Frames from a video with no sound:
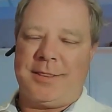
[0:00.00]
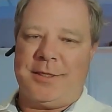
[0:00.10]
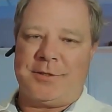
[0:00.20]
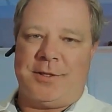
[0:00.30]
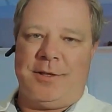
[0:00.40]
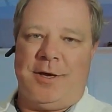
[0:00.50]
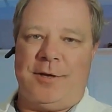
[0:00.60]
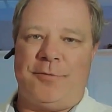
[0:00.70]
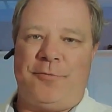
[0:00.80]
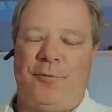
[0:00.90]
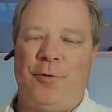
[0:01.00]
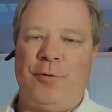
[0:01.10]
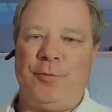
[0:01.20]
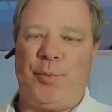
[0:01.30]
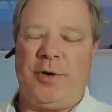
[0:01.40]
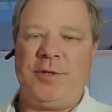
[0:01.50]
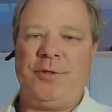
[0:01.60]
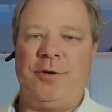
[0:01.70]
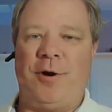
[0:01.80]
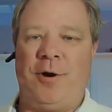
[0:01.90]
there's a lot of forward
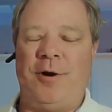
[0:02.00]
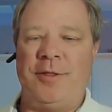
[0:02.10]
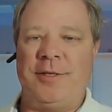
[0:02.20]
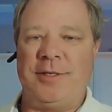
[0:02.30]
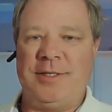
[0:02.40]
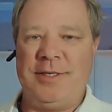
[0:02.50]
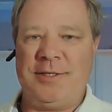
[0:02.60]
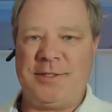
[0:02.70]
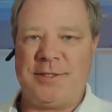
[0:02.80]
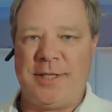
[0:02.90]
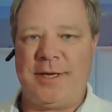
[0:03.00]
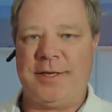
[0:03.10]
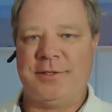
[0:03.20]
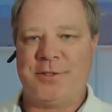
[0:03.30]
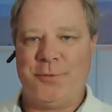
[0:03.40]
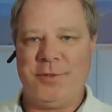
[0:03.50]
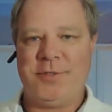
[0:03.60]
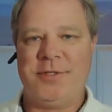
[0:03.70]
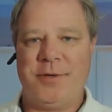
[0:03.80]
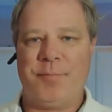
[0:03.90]
pressure on the discs and that can
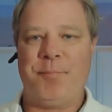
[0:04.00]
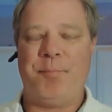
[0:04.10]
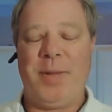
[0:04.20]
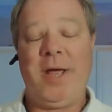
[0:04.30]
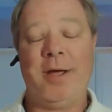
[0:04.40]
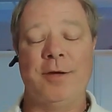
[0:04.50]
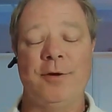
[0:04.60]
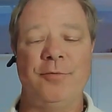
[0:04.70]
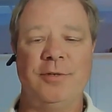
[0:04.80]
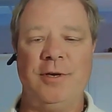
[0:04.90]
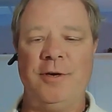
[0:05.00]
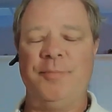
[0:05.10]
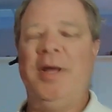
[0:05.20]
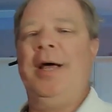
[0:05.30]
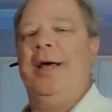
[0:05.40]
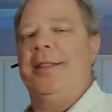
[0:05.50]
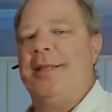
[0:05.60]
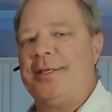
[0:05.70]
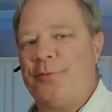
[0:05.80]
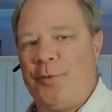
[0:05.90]
squish them back over time.
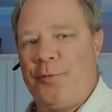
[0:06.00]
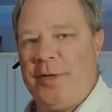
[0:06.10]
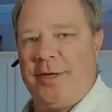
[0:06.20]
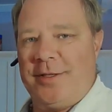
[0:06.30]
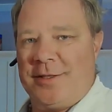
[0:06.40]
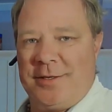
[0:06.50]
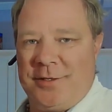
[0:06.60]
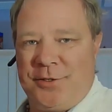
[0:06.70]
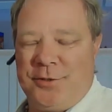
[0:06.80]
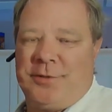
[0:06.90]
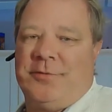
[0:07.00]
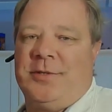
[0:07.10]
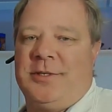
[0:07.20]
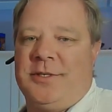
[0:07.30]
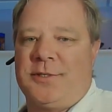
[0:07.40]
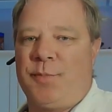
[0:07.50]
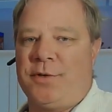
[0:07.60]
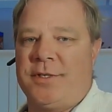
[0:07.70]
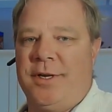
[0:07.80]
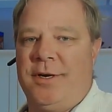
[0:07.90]
That's when we get the issues of the disc
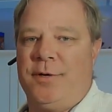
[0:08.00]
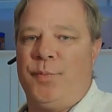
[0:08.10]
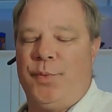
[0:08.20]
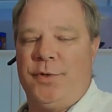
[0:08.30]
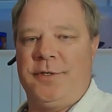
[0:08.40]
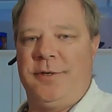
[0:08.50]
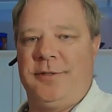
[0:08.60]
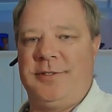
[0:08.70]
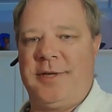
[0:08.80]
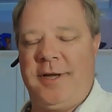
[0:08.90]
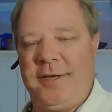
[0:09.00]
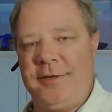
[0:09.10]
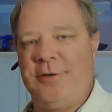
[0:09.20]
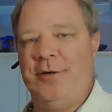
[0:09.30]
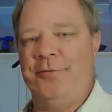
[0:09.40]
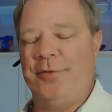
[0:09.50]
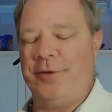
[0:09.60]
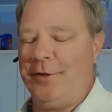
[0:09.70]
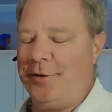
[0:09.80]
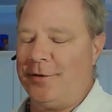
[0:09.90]
bulging out, pushing on the sciatic nerve, and
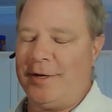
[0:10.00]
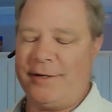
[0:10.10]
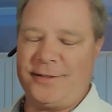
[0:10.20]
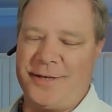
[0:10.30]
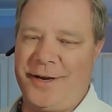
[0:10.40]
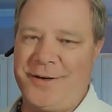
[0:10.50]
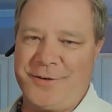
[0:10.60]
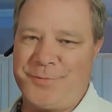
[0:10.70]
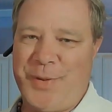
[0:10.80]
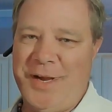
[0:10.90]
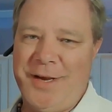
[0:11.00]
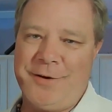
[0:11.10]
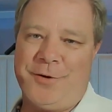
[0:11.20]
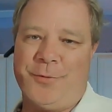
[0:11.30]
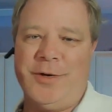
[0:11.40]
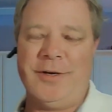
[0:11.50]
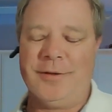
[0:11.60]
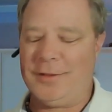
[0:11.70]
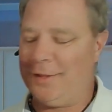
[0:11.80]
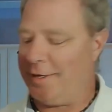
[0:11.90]
you hear that sciatic pain all the way
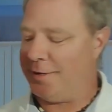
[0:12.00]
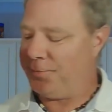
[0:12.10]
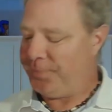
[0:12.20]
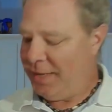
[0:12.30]
down the leg.